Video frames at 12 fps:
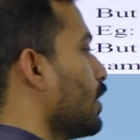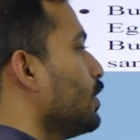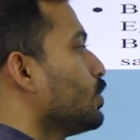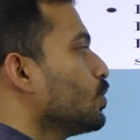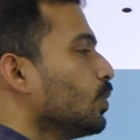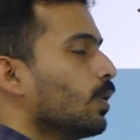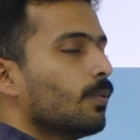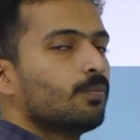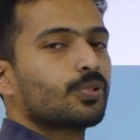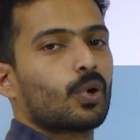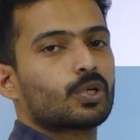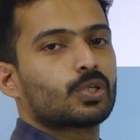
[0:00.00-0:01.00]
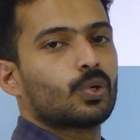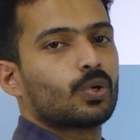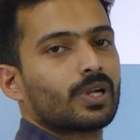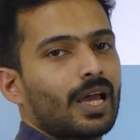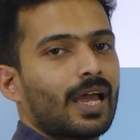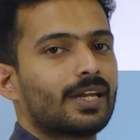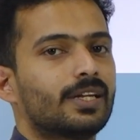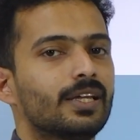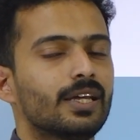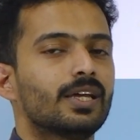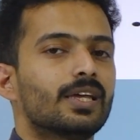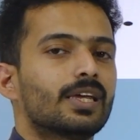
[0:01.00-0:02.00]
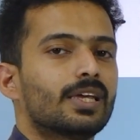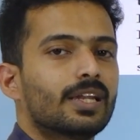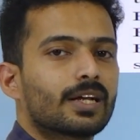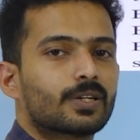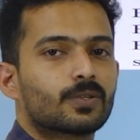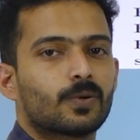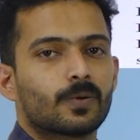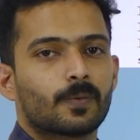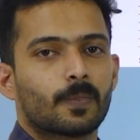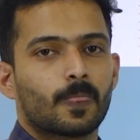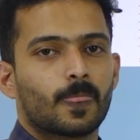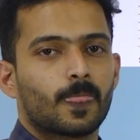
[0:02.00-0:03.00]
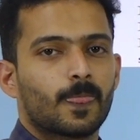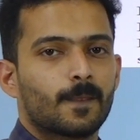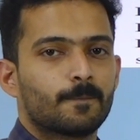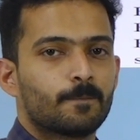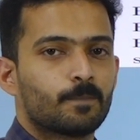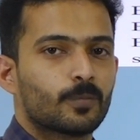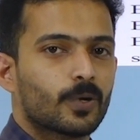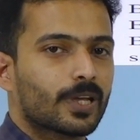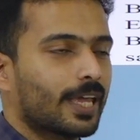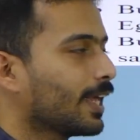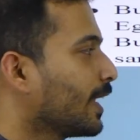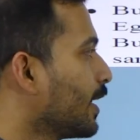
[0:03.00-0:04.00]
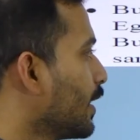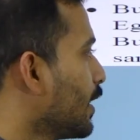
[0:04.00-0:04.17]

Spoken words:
into proton and electron. Okay.